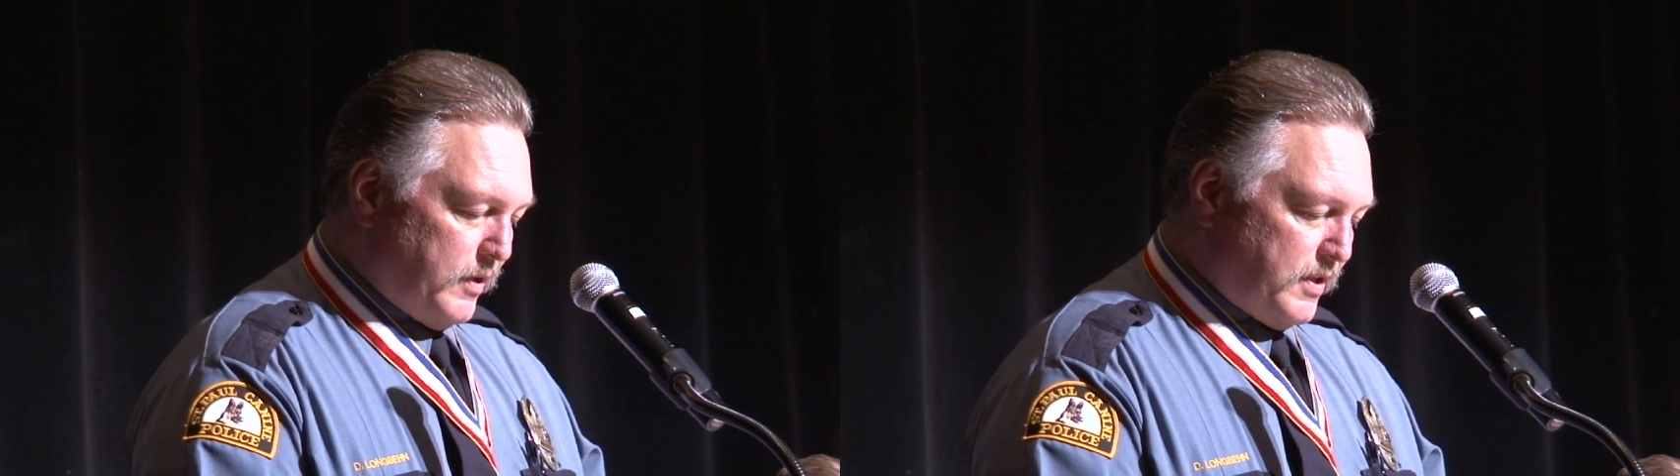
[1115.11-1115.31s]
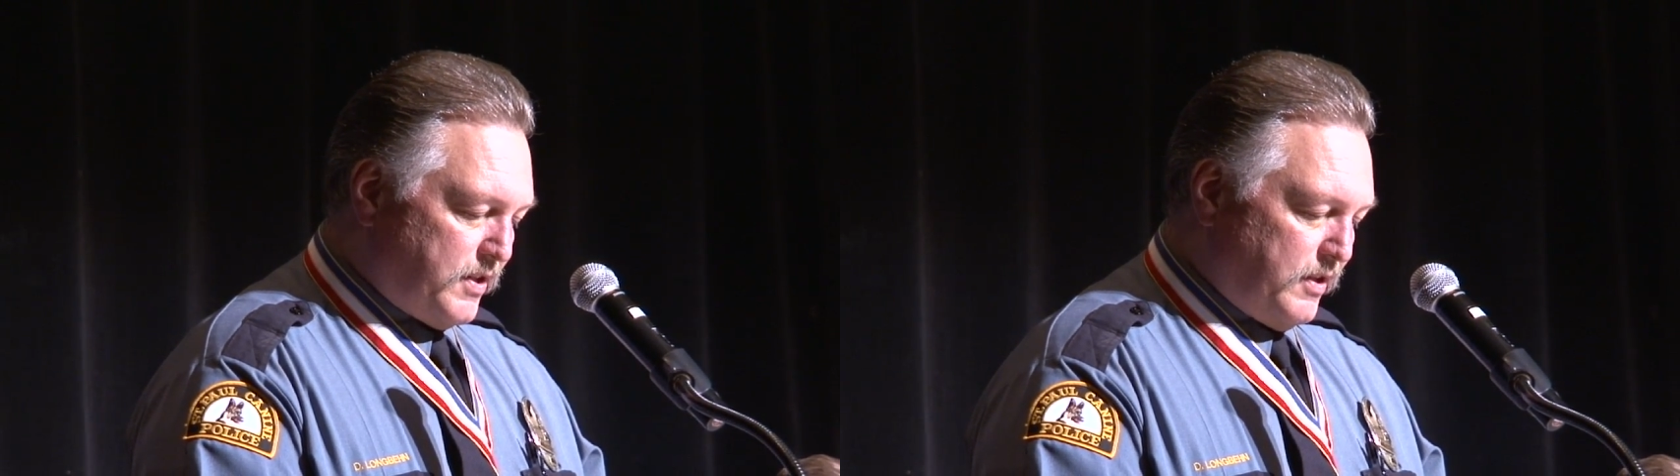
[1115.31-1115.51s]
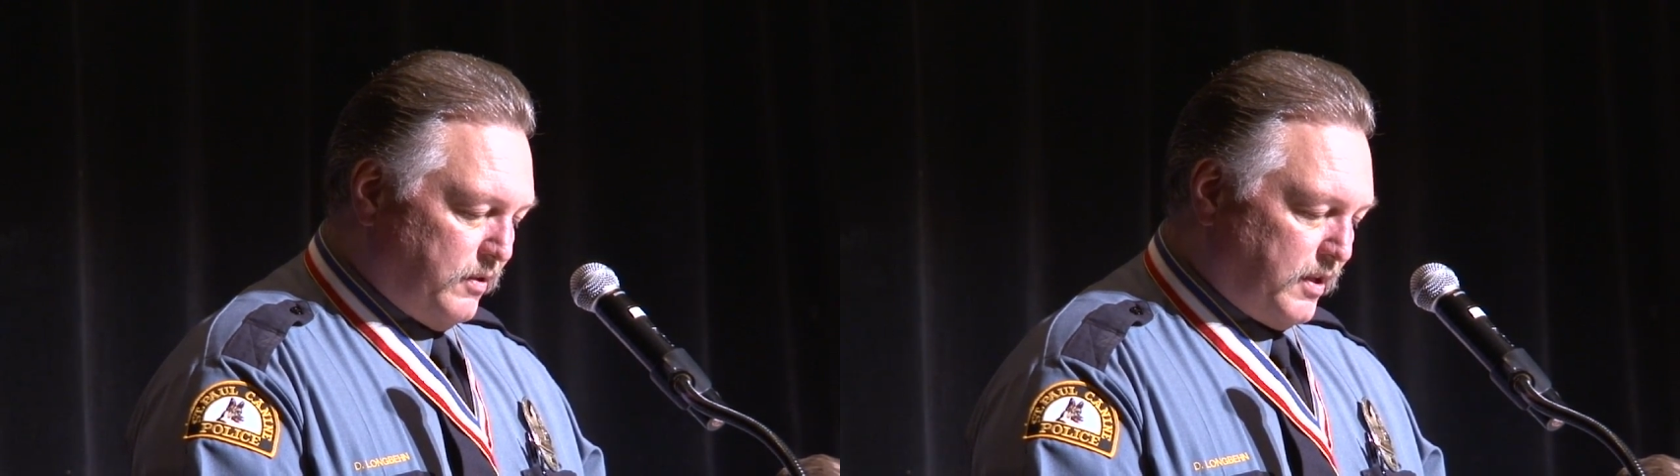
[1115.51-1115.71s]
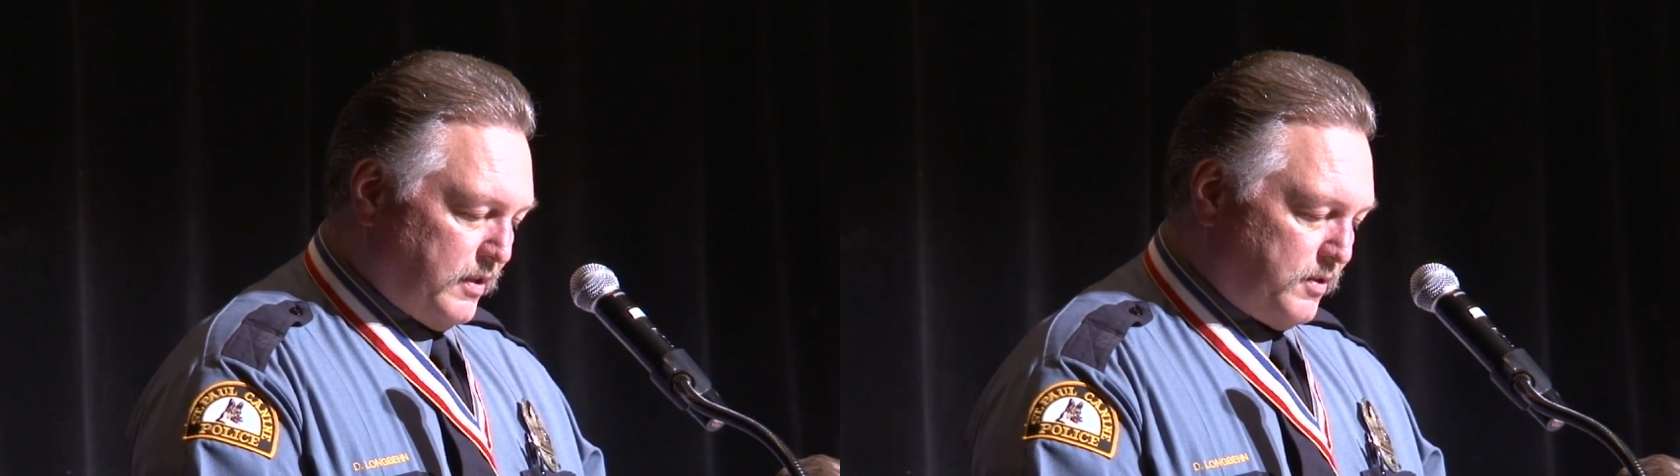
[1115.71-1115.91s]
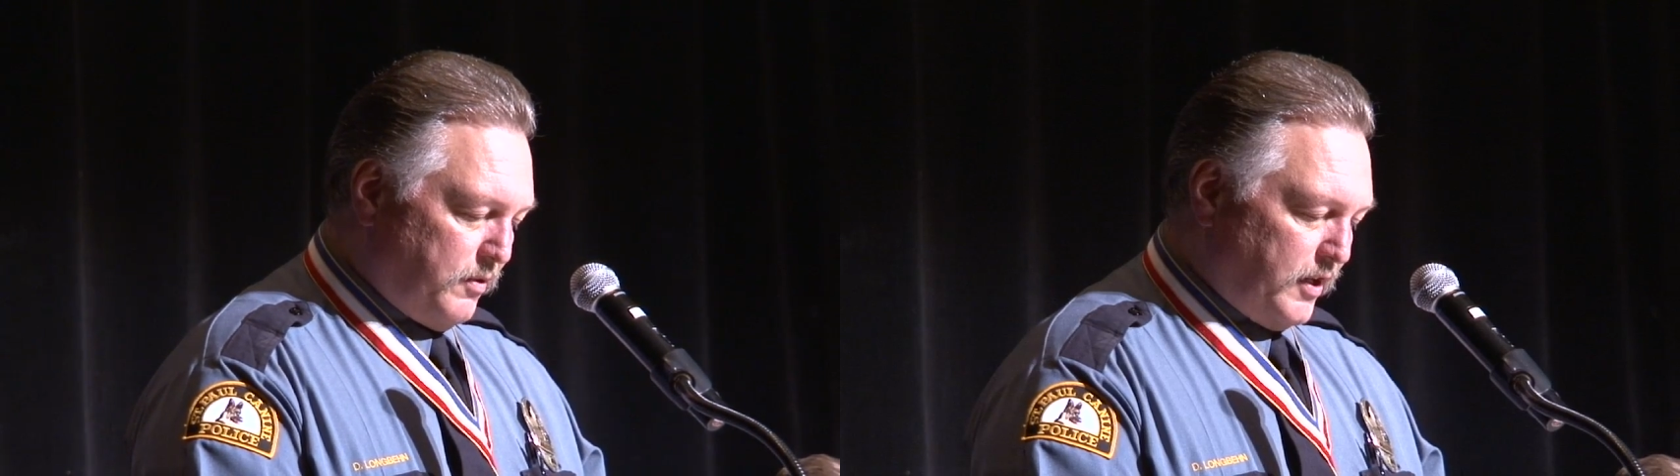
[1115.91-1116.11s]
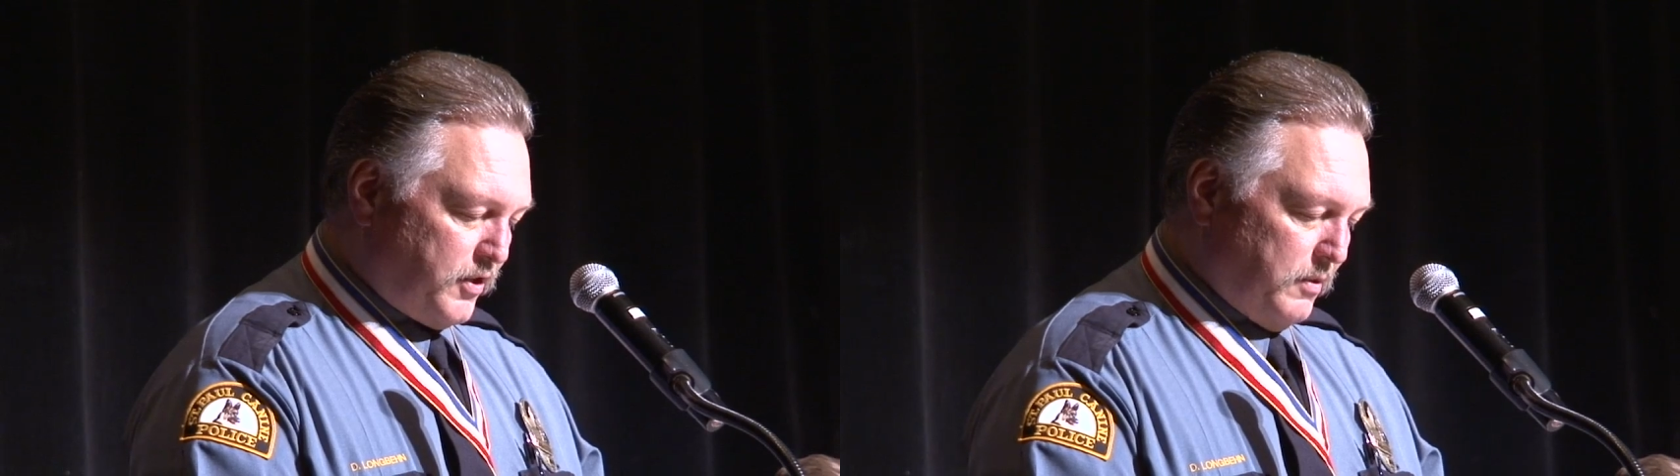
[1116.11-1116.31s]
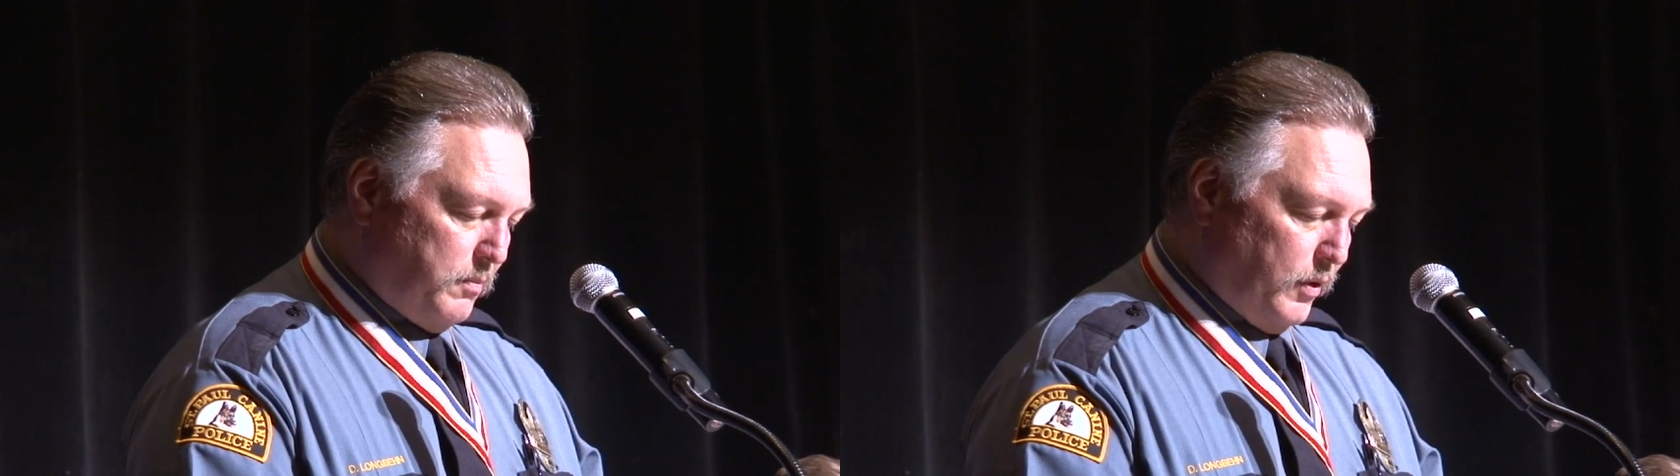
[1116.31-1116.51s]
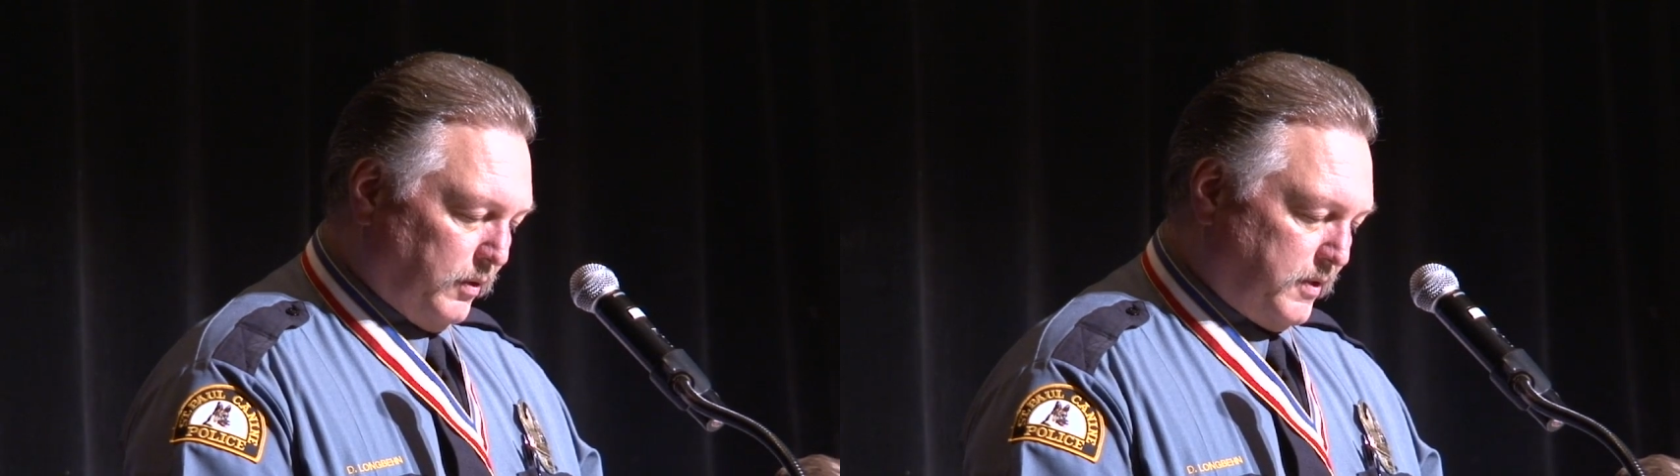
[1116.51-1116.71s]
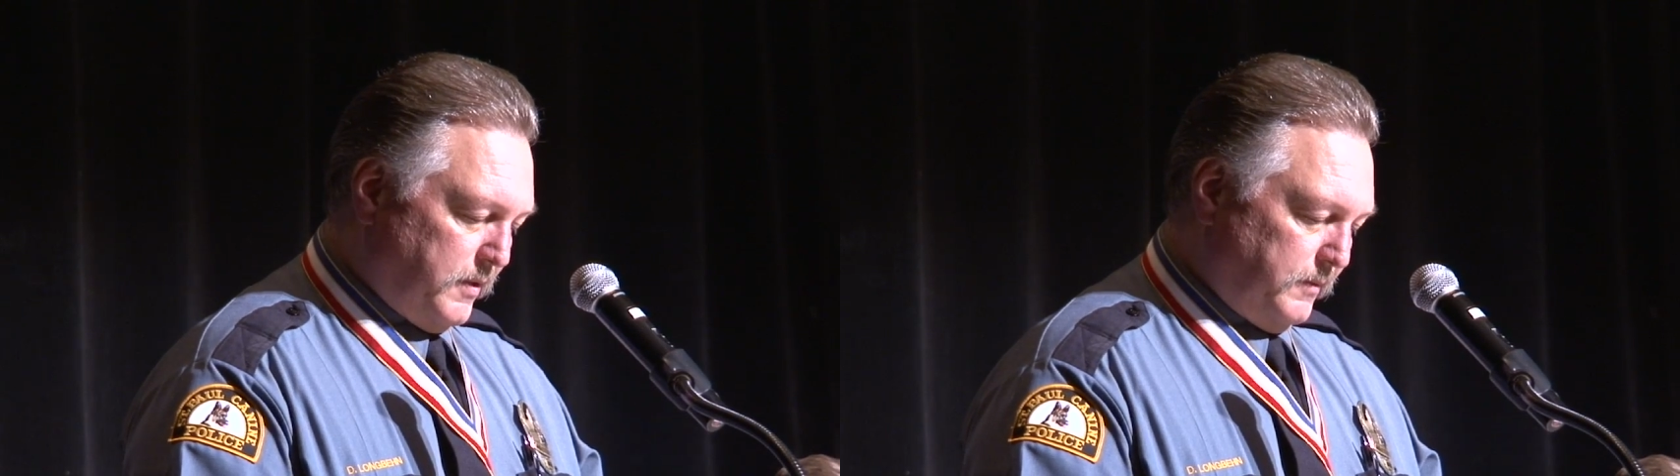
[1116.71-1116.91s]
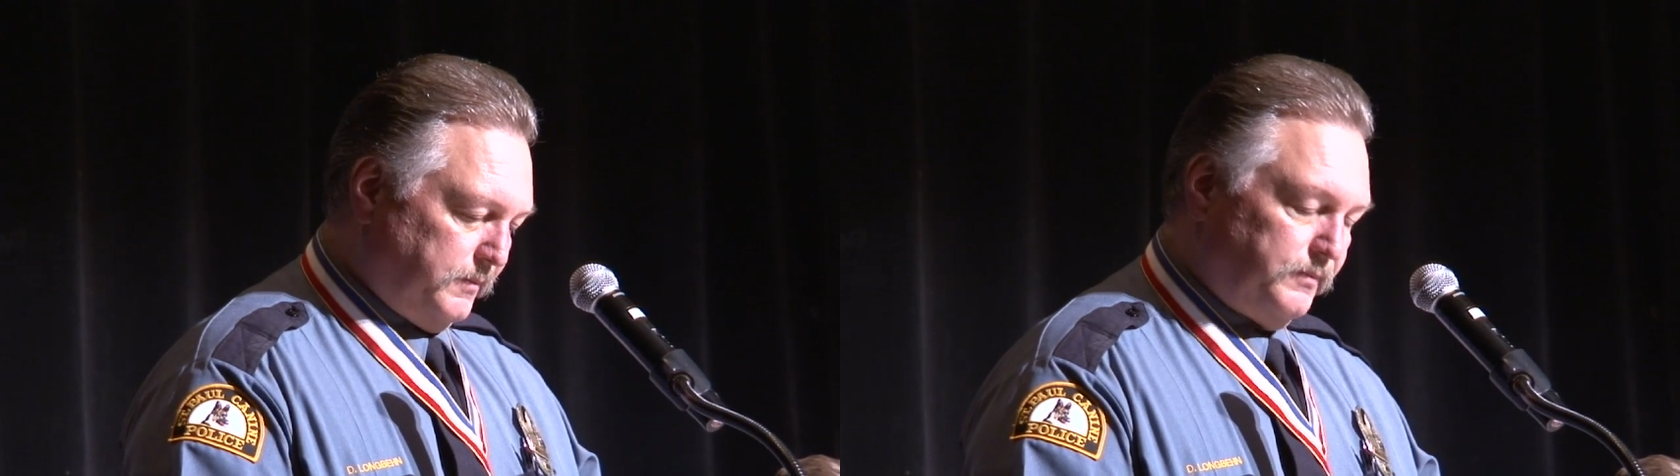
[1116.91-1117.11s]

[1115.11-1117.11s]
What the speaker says: with a steel construction bolt.